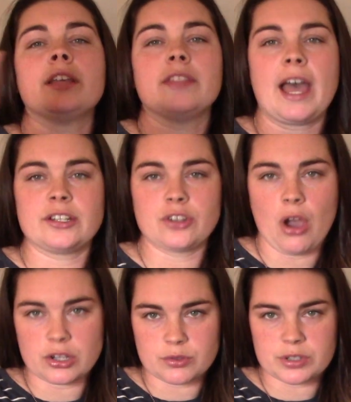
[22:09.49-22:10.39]
that
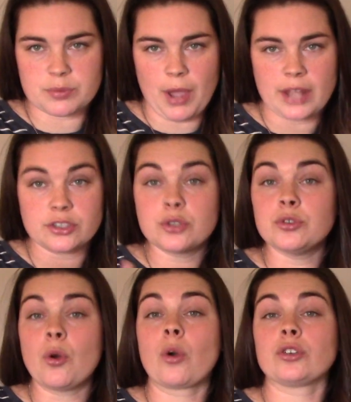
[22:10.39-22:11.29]
dog's response to
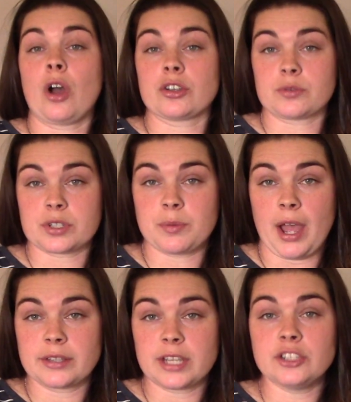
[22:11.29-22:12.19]
your dog's response.